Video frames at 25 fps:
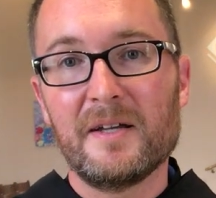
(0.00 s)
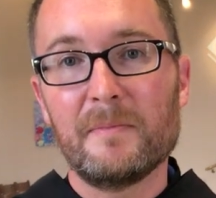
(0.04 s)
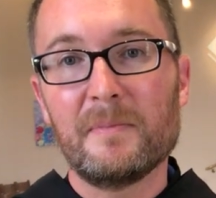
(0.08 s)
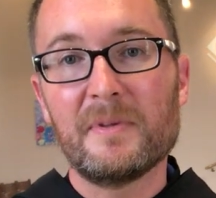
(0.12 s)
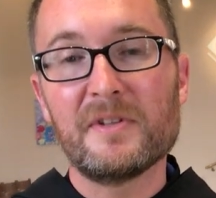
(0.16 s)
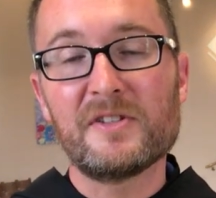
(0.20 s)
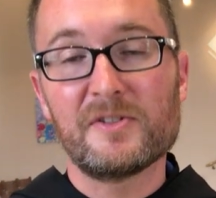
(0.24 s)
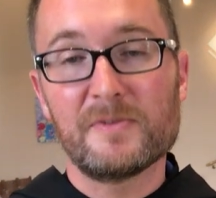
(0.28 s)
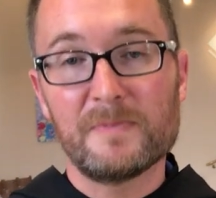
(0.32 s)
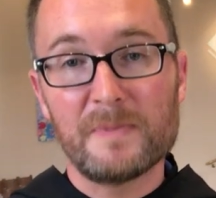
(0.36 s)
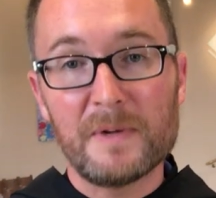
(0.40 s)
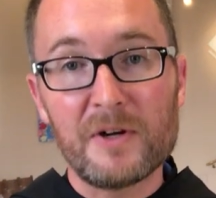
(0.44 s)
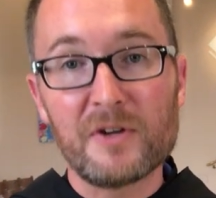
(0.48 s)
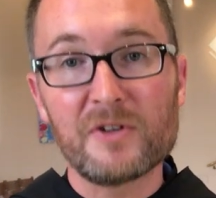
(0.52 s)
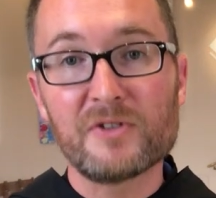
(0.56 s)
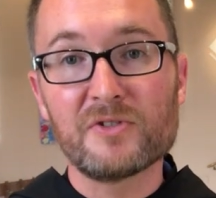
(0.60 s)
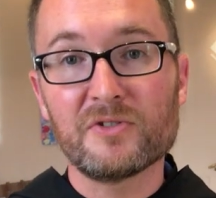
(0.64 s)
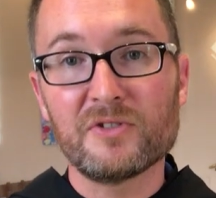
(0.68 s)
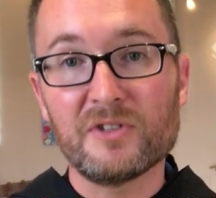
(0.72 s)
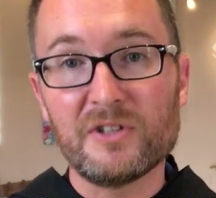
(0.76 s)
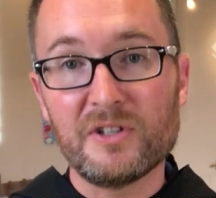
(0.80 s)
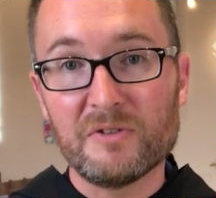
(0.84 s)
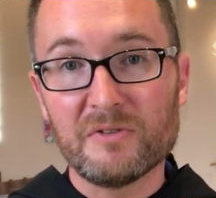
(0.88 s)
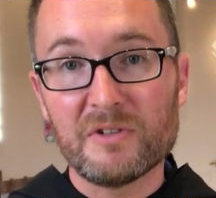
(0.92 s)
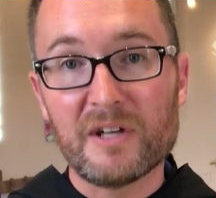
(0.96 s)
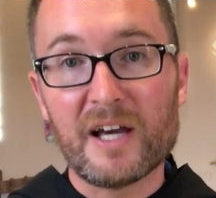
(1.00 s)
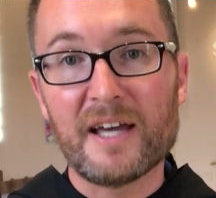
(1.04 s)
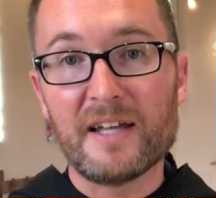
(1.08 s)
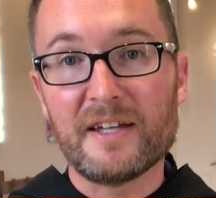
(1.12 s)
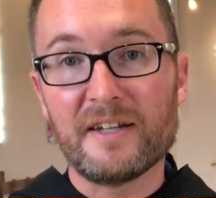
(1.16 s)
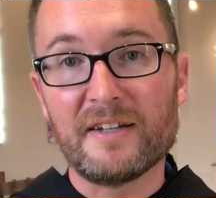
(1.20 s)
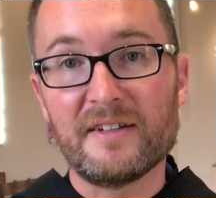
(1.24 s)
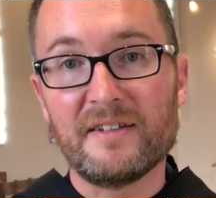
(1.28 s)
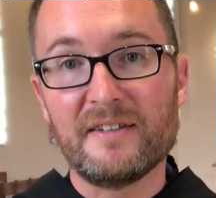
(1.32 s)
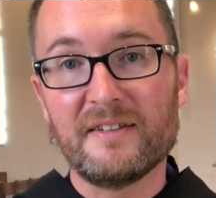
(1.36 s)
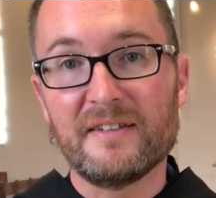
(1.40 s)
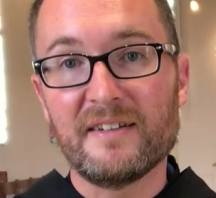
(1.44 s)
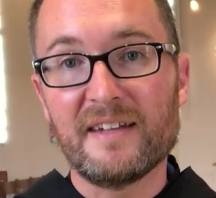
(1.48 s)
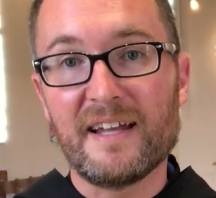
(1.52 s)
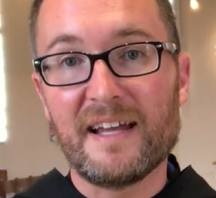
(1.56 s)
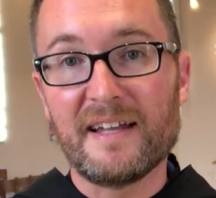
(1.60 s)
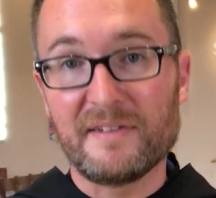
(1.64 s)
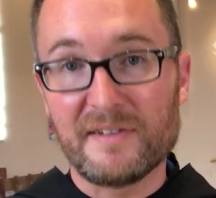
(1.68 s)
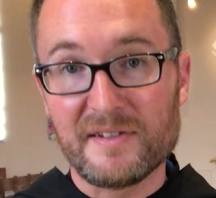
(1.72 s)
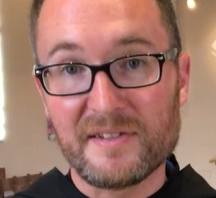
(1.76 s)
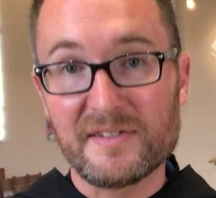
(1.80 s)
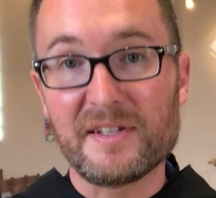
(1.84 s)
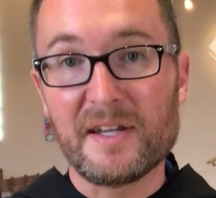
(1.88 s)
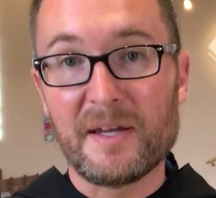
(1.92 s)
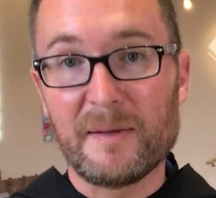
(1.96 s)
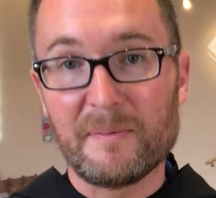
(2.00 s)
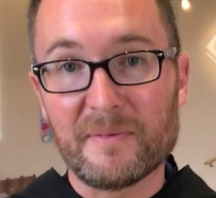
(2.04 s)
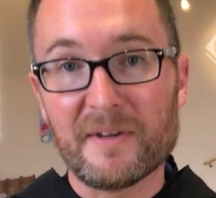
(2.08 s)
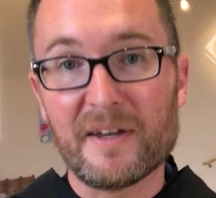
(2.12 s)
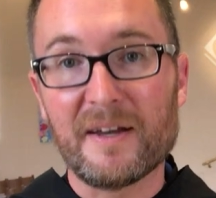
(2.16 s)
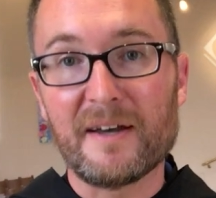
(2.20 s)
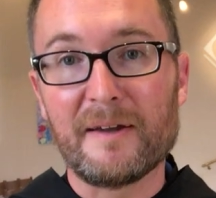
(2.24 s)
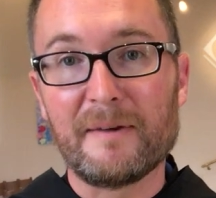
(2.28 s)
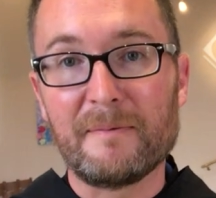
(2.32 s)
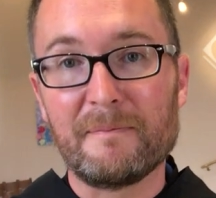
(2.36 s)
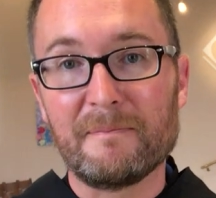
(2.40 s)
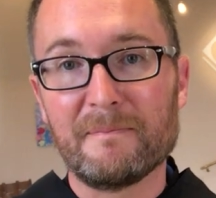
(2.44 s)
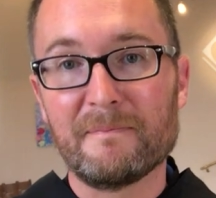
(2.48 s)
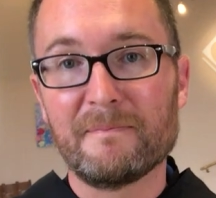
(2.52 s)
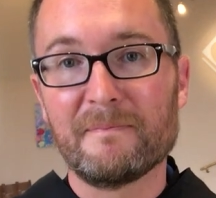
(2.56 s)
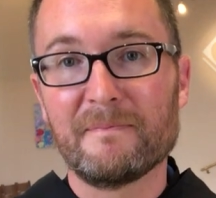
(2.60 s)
but spiritually united at the same time.